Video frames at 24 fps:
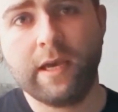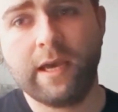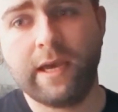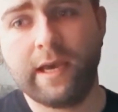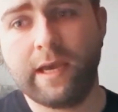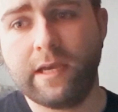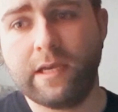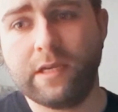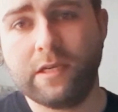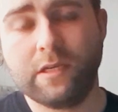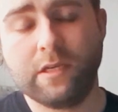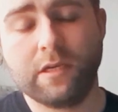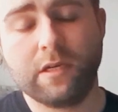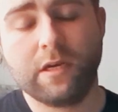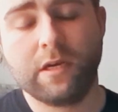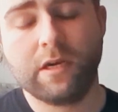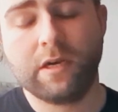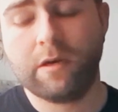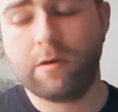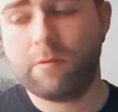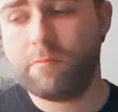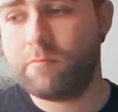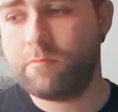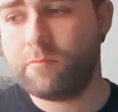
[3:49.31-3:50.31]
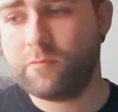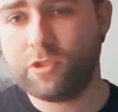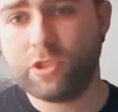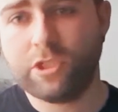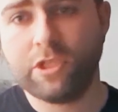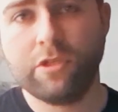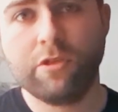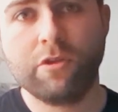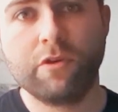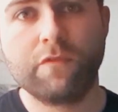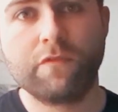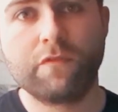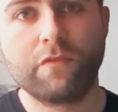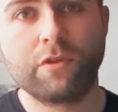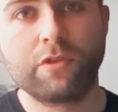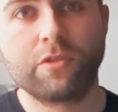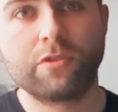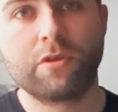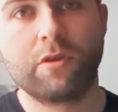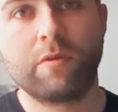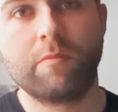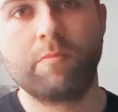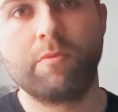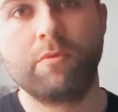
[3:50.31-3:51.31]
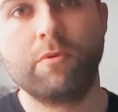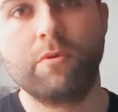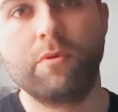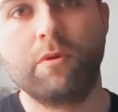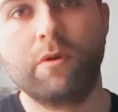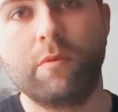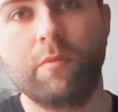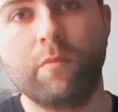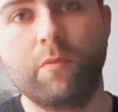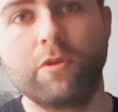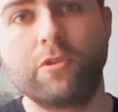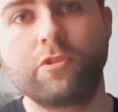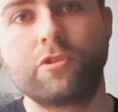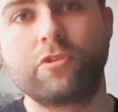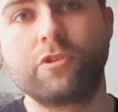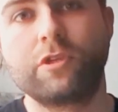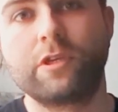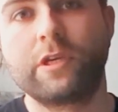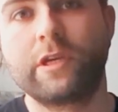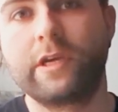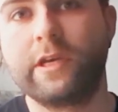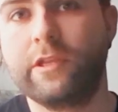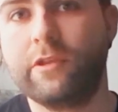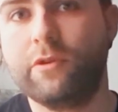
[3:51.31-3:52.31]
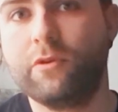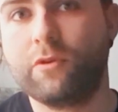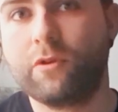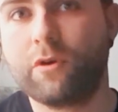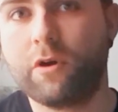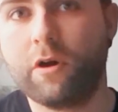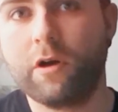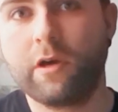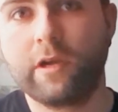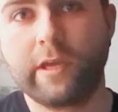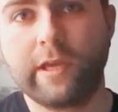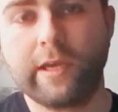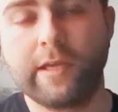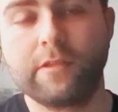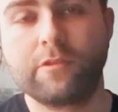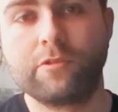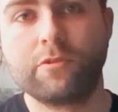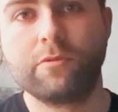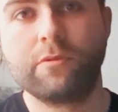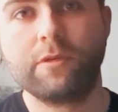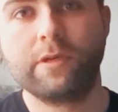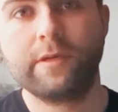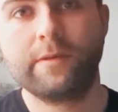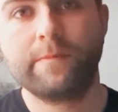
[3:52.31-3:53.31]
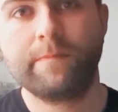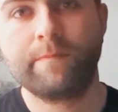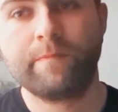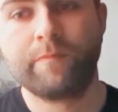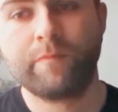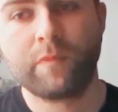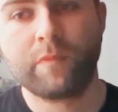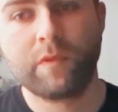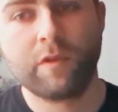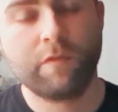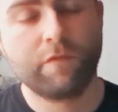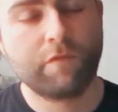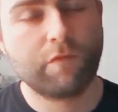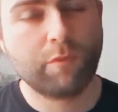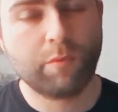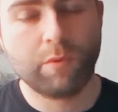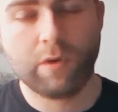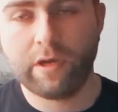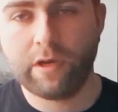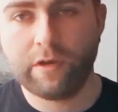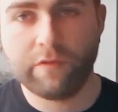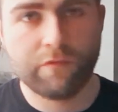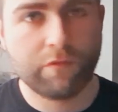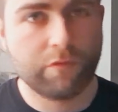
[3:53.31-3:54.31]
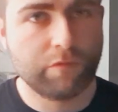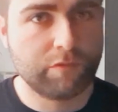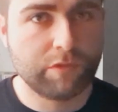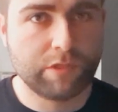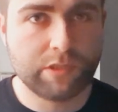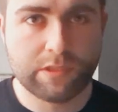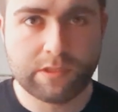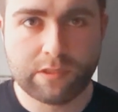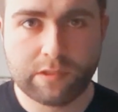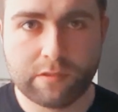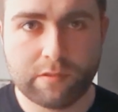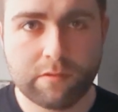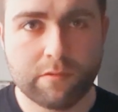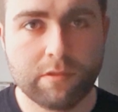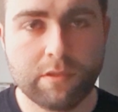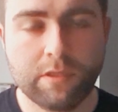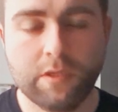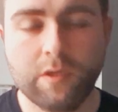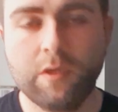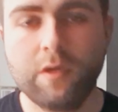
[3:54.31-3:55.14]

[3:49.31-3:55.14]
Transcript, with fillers: a um, G note, for example, on one string and you can't get to it for whatever reason,